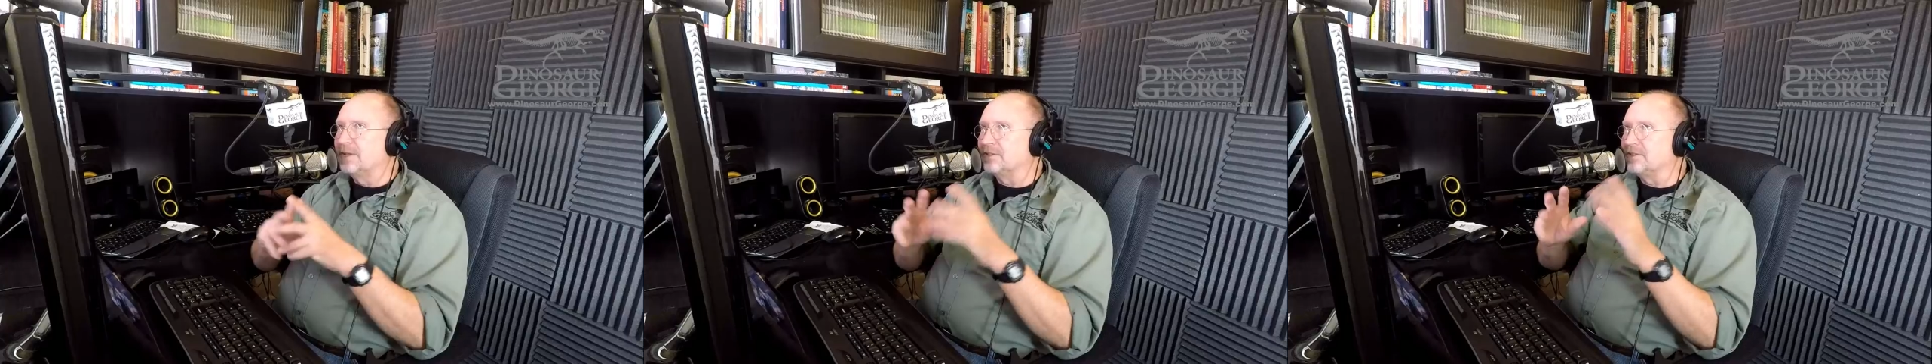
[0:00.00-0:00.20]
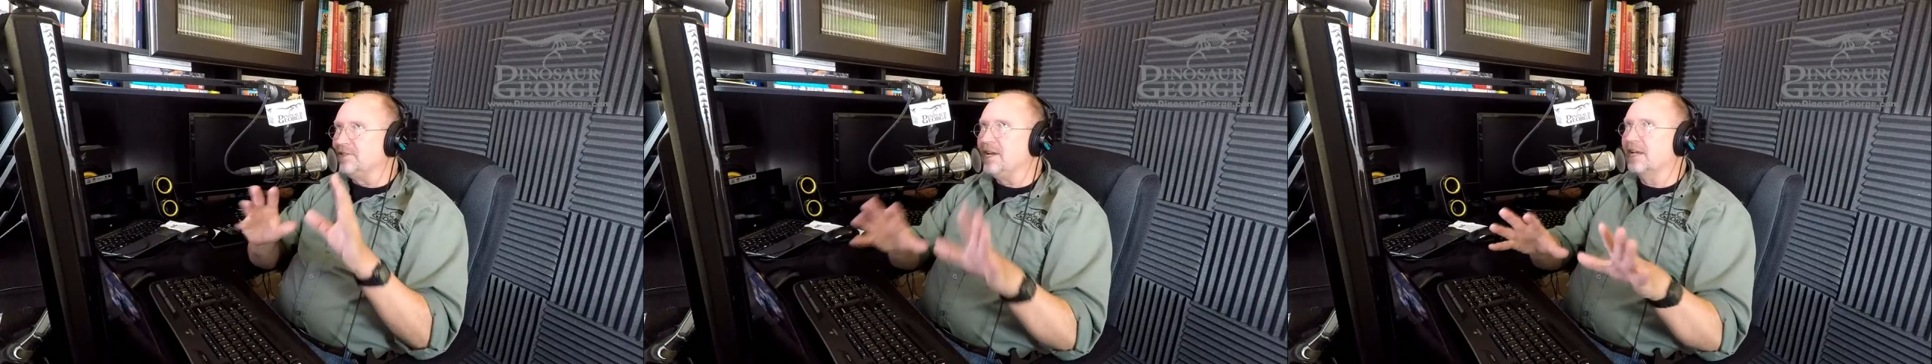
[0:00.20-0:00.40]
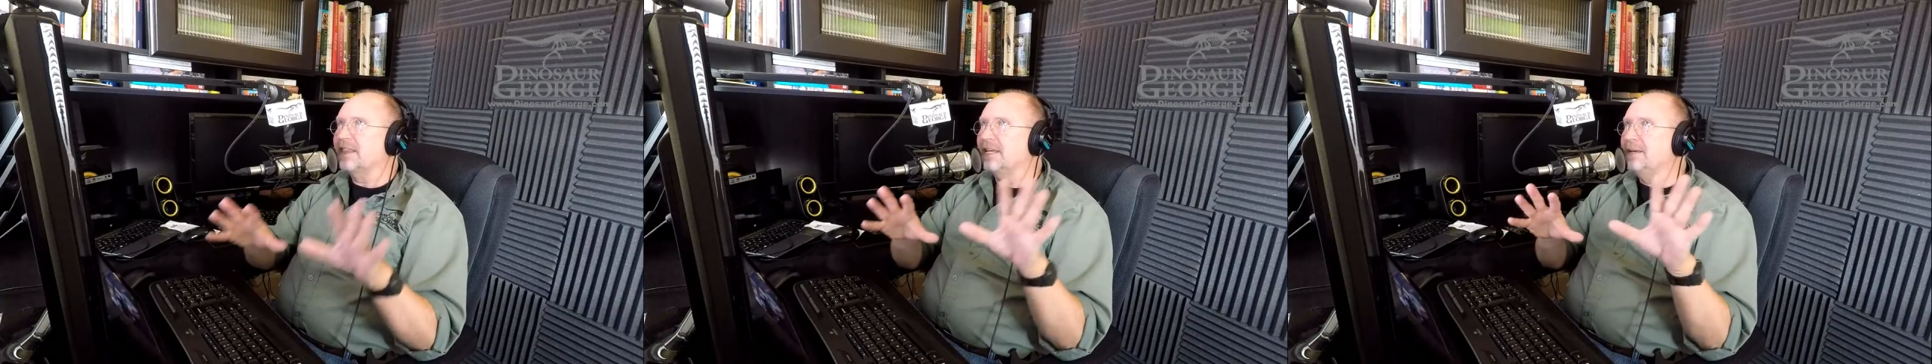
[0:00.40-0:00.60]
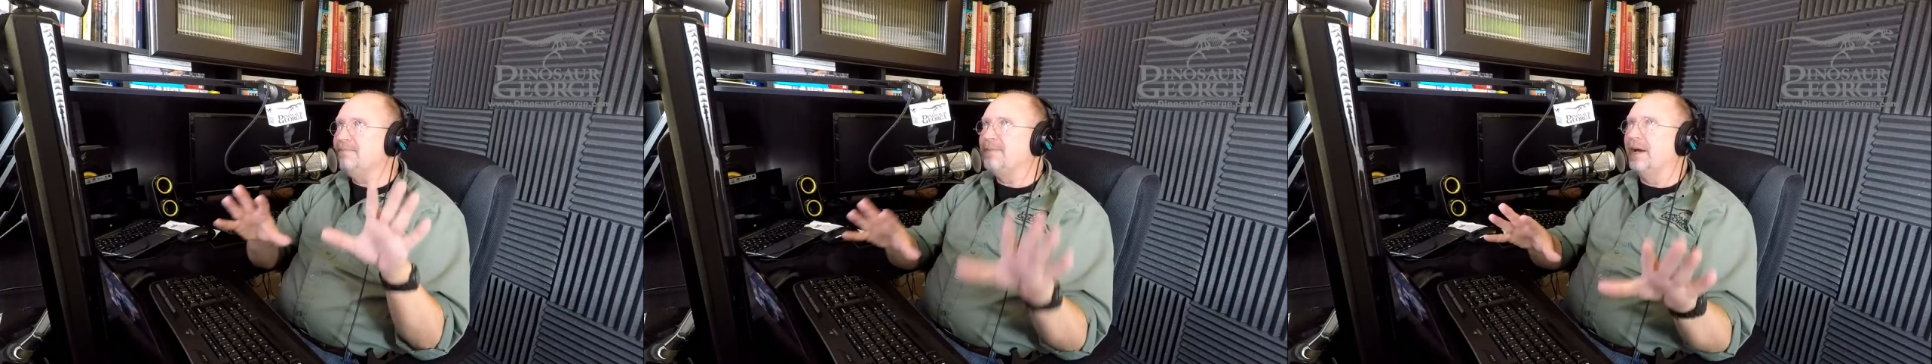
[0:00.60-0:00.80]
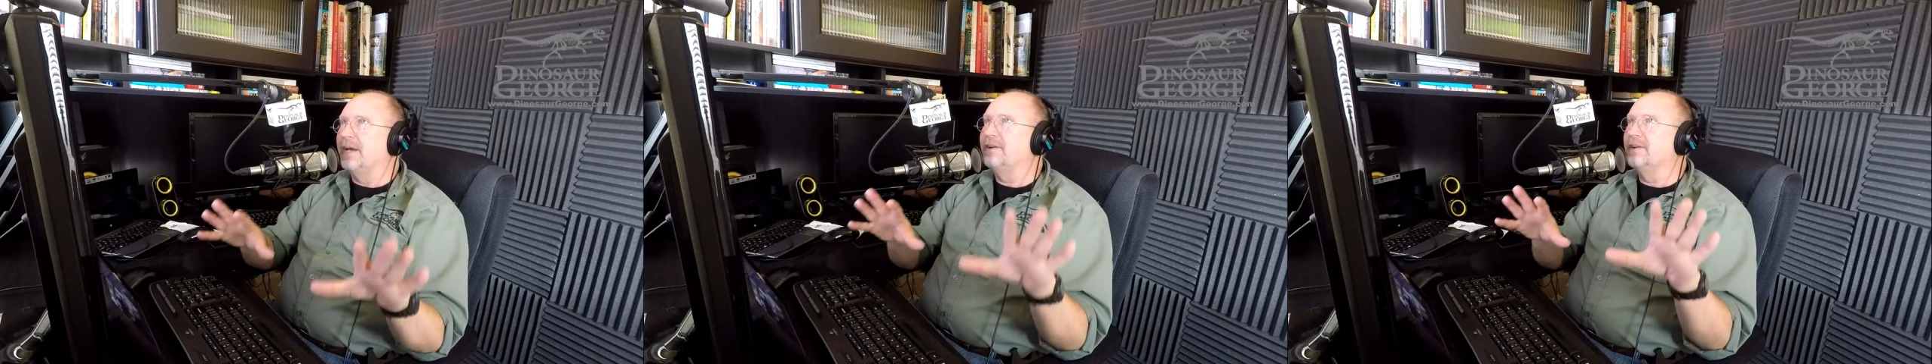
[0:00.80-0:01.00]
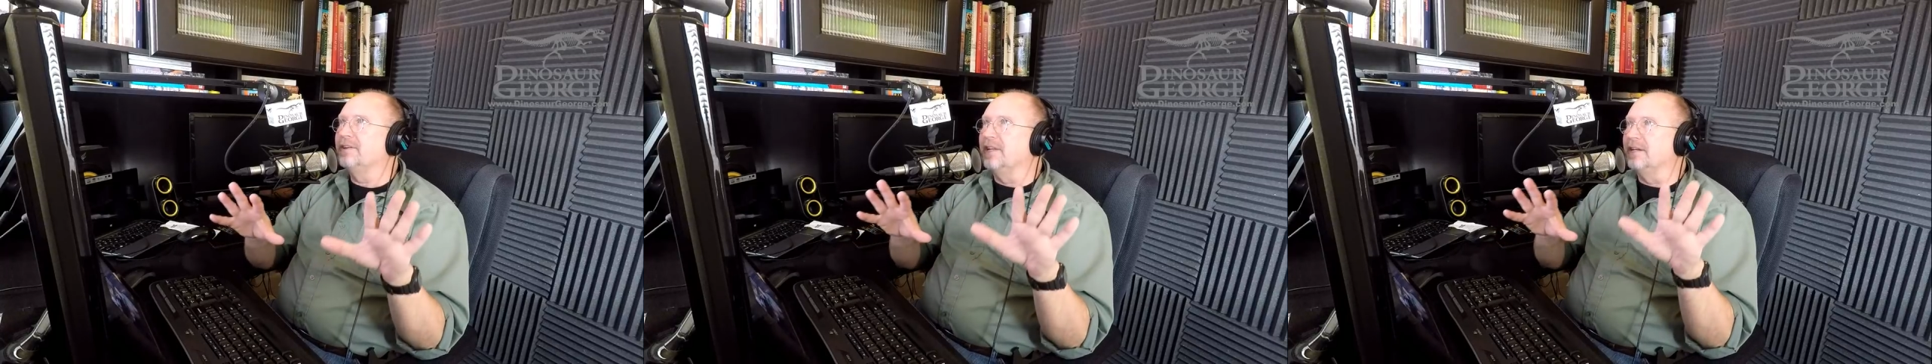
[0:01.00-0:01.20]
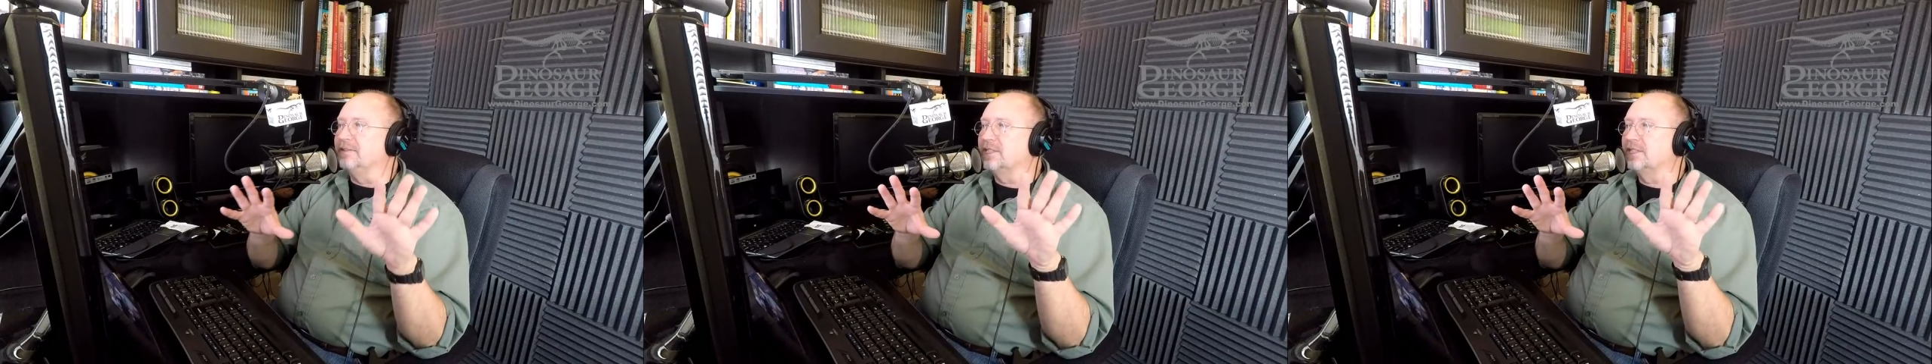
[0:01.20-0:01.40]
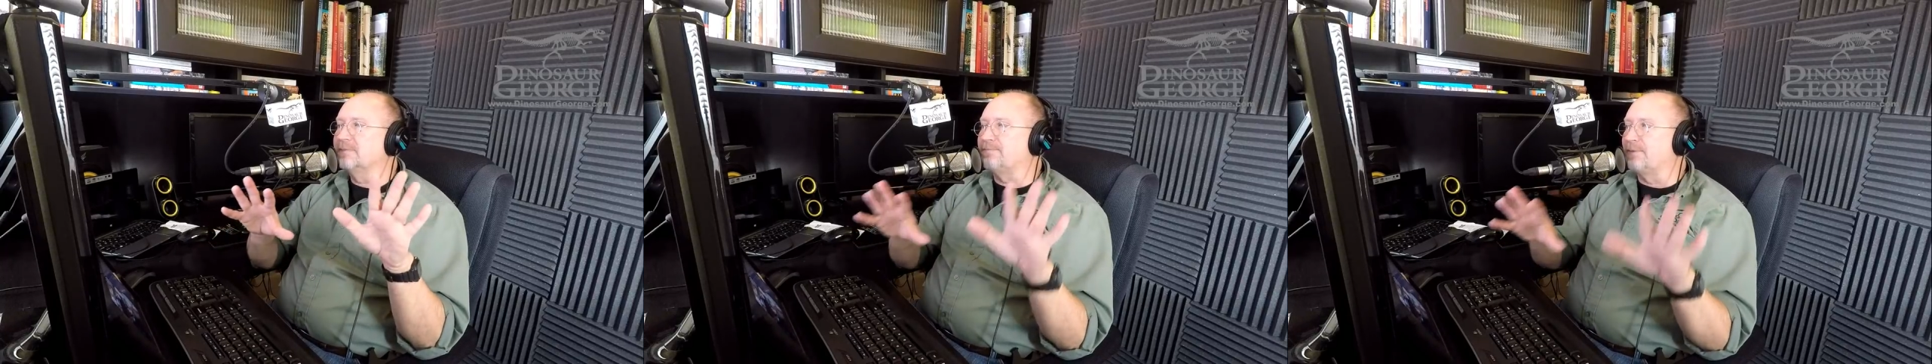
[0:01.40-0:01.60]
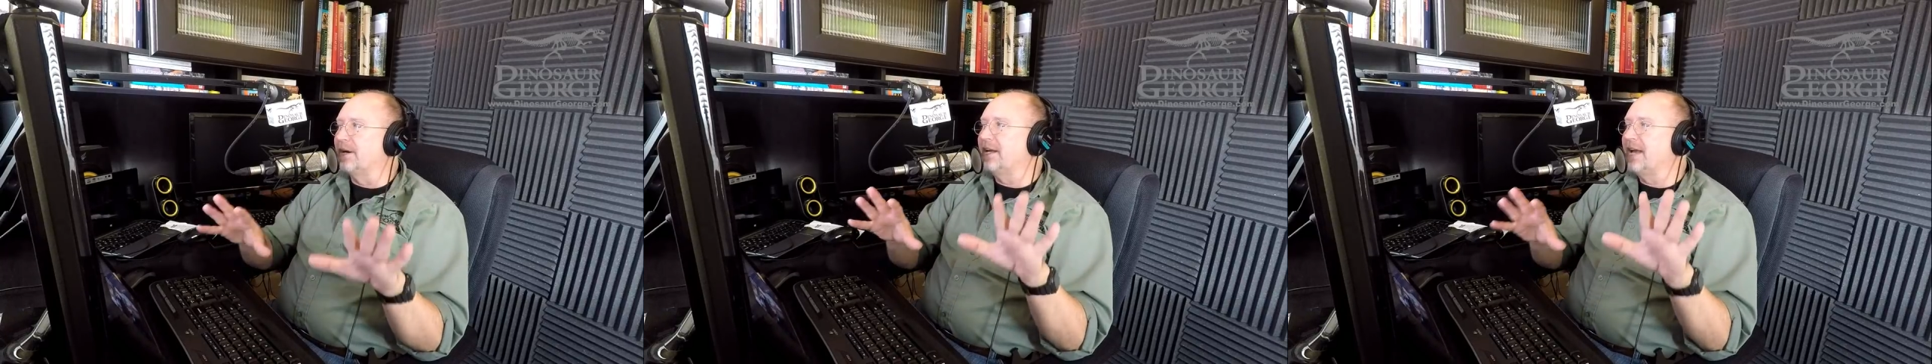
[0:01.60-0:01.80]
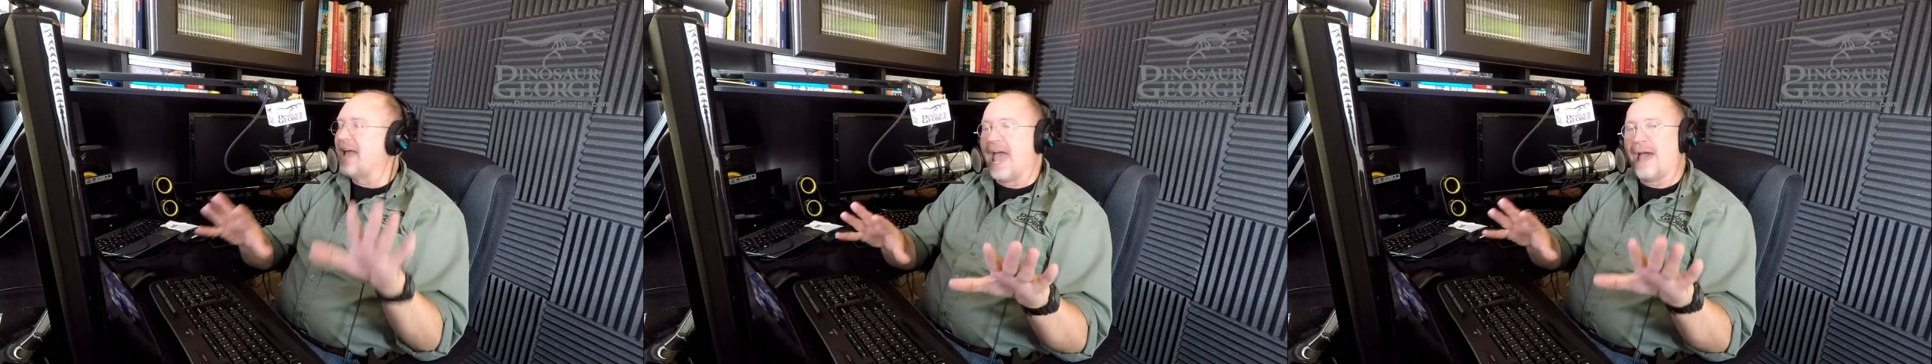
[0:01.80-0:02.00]
there's nothing better than
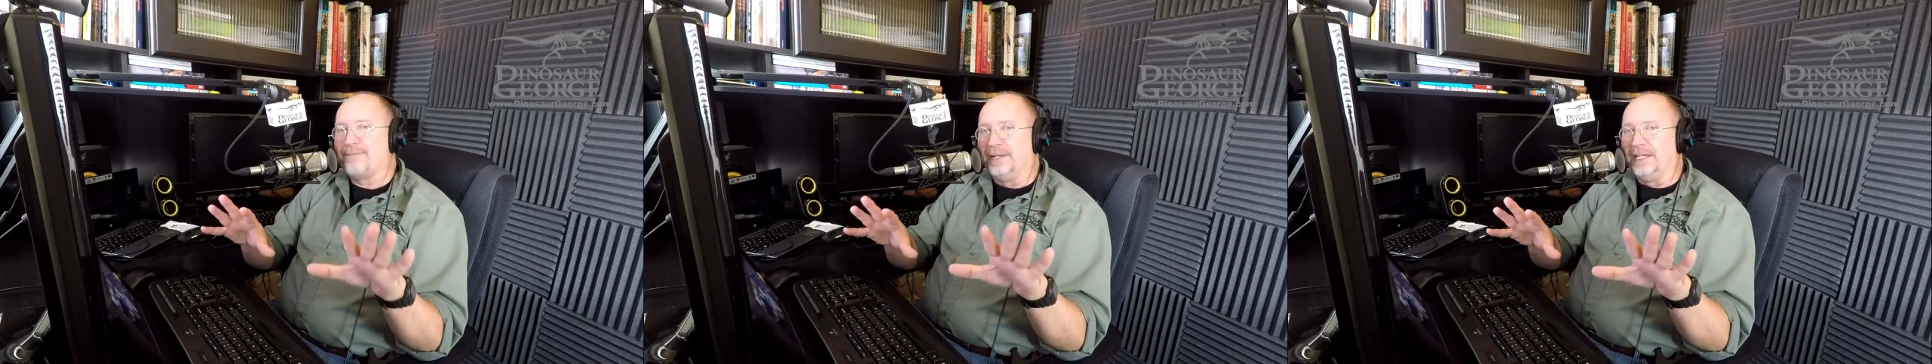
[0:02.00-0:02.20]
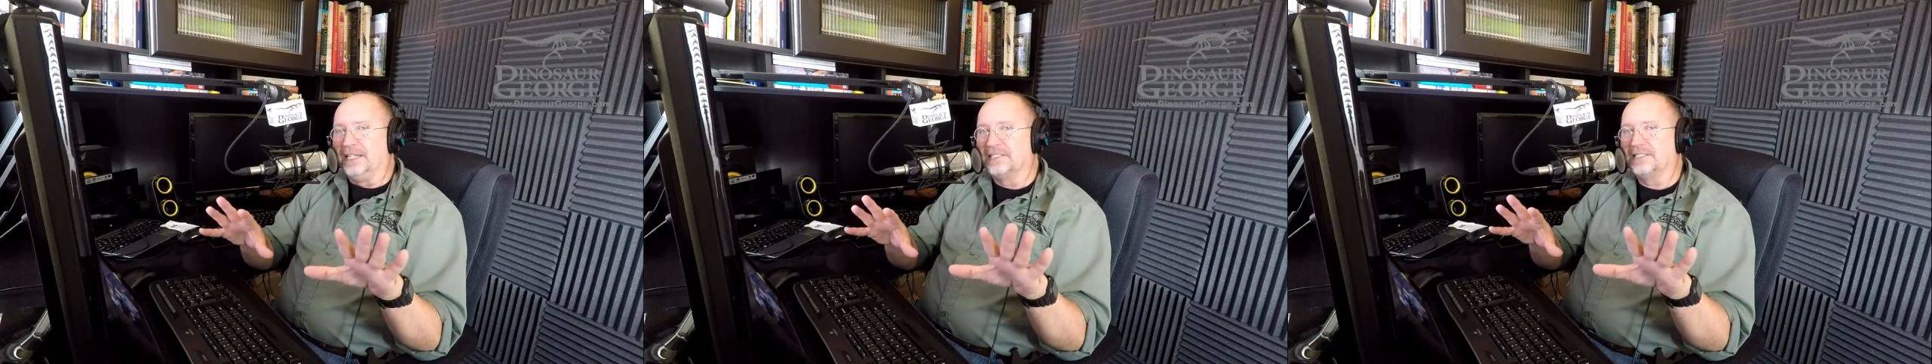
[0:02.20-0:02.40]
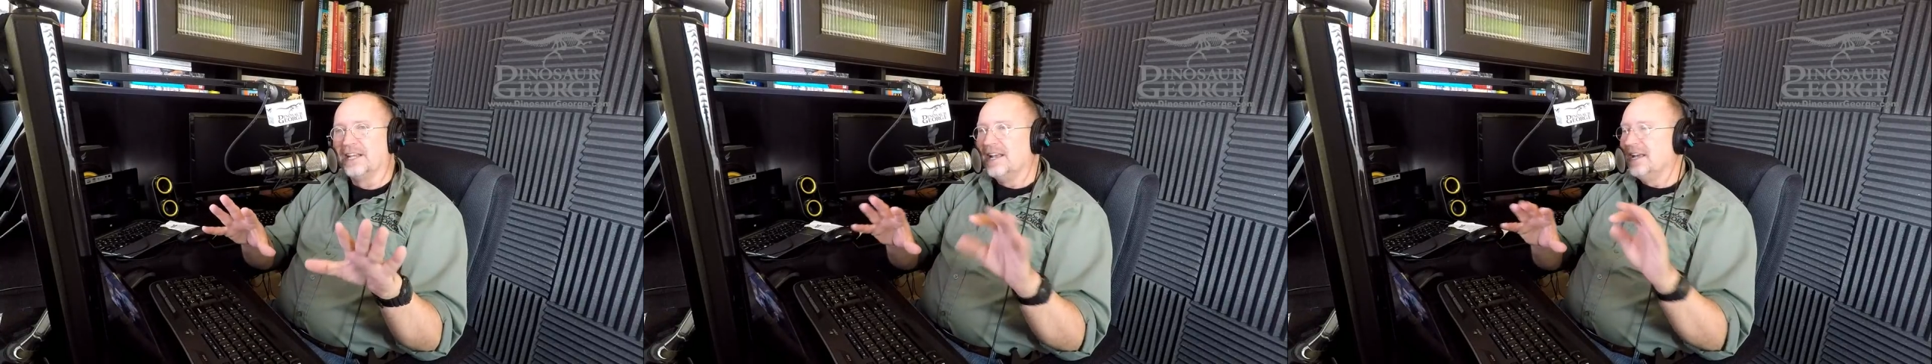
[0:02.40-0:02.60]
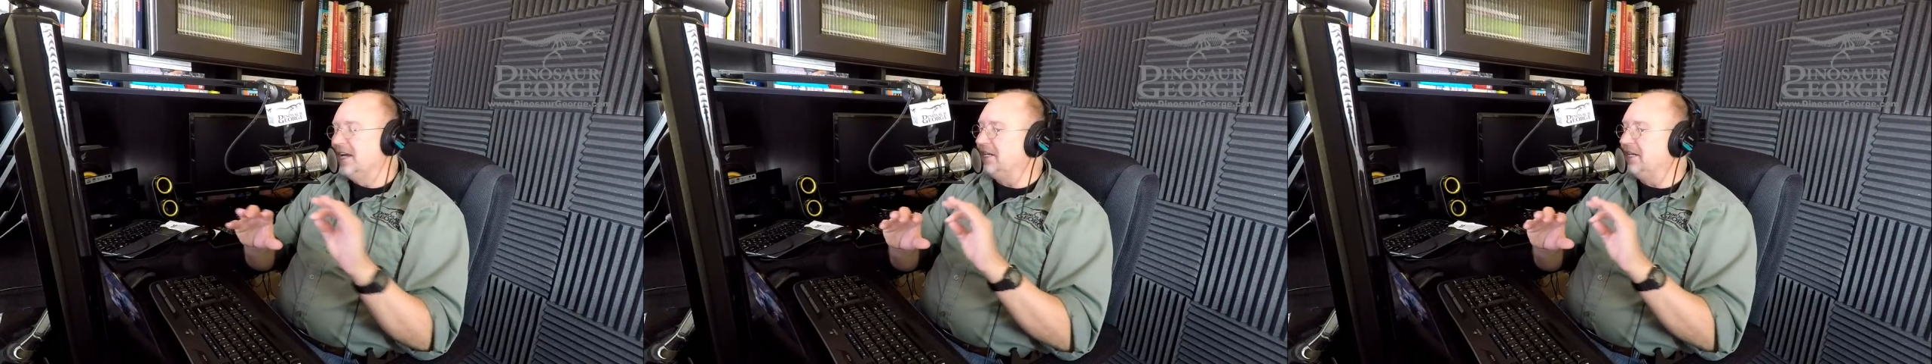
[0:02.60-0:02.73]
spreading happiness.